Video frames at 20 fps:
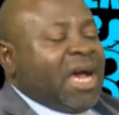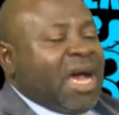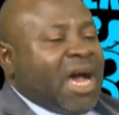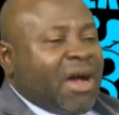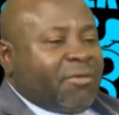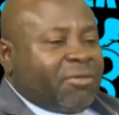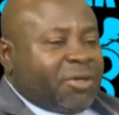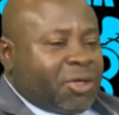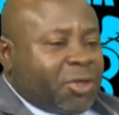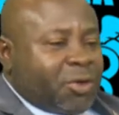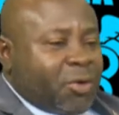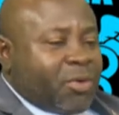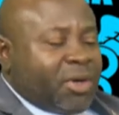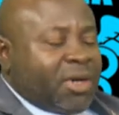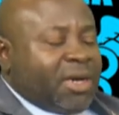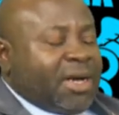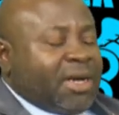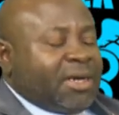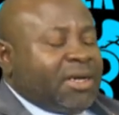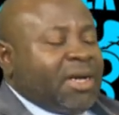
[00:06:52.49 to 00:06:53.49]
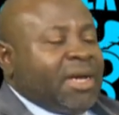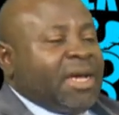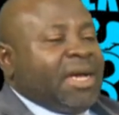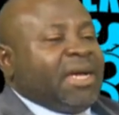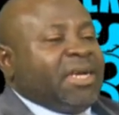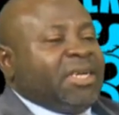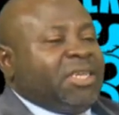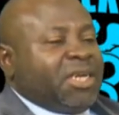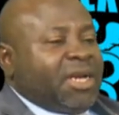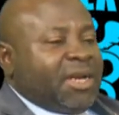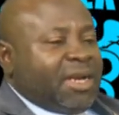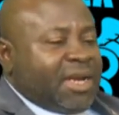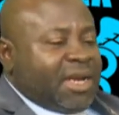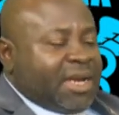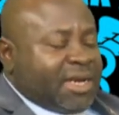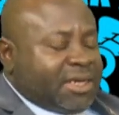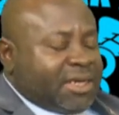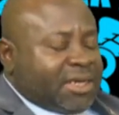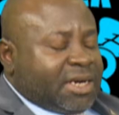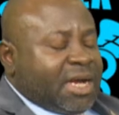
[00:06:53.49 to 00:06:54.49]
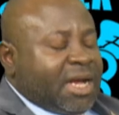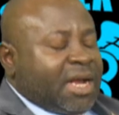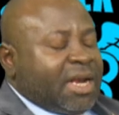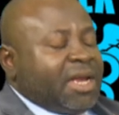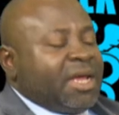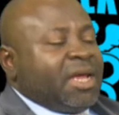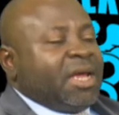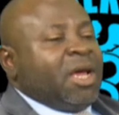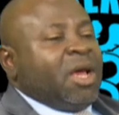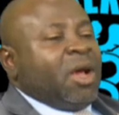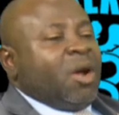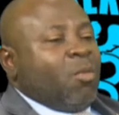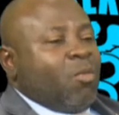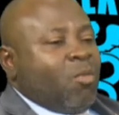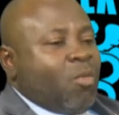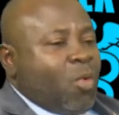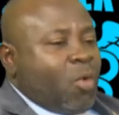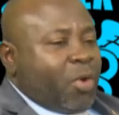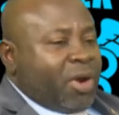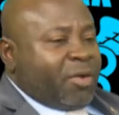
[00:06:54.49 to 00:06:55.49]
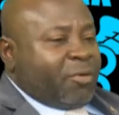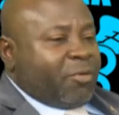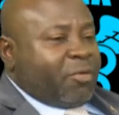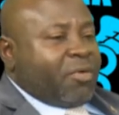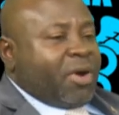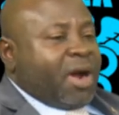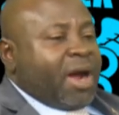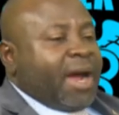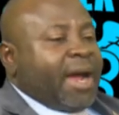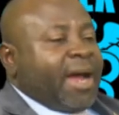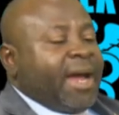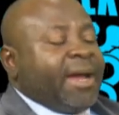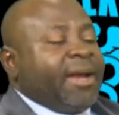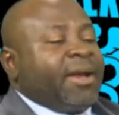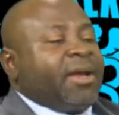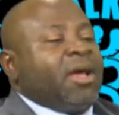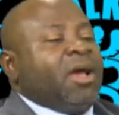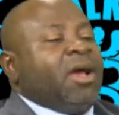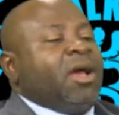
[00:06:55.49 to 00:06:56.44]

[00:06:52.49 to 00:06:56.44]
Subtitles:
have shown that genetically modified